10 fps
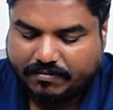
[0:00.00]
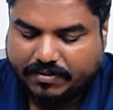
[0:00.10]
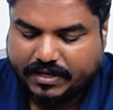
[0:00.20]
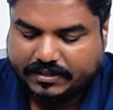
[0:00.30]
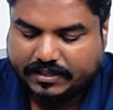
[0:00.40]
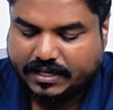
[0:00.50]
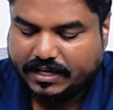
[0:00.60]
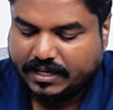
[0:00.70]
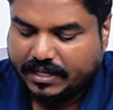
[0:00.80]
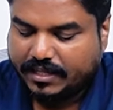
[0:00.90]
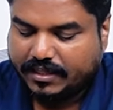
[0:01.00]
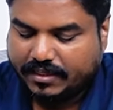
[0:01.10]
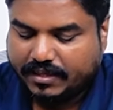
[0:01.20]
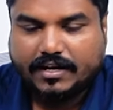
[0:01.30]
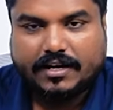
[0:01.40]
plus
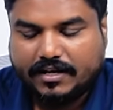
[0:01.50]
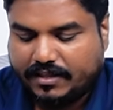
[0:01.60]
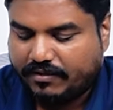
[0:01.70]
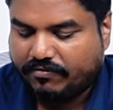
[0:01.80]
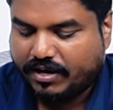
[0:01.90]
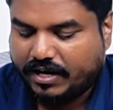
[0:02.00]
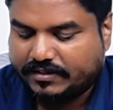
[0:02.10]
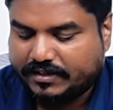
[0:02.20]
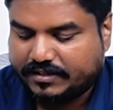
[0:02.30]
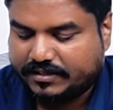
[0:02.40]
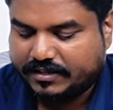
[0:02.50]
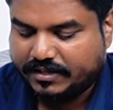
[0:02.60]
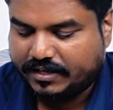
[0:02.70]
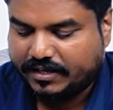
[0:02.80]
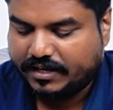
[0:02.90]
the
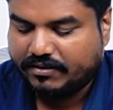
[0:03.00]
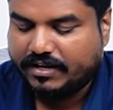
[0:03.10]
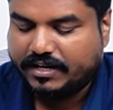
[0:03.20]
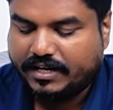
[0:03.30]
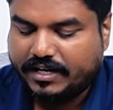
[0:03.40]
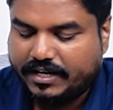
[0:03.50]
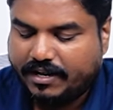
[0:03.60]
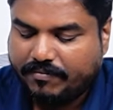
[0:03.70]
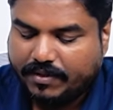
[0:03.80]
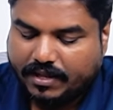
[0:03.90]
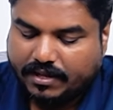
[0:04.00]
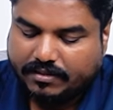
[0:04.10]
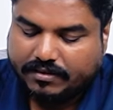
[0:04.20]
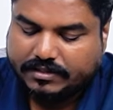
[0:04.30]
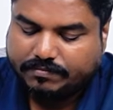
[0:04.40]
46 regular DNA.
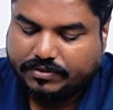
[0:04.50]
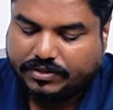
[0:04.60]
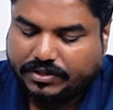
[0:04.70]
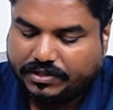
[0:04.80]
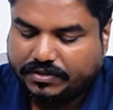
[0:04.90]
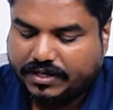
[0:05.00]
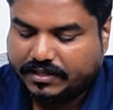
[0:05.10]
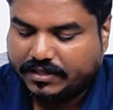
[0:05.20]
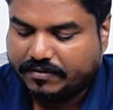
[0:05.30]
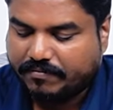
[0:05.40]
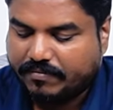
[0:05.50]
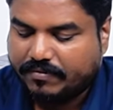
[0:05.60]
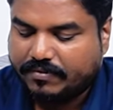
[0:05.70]
This put together,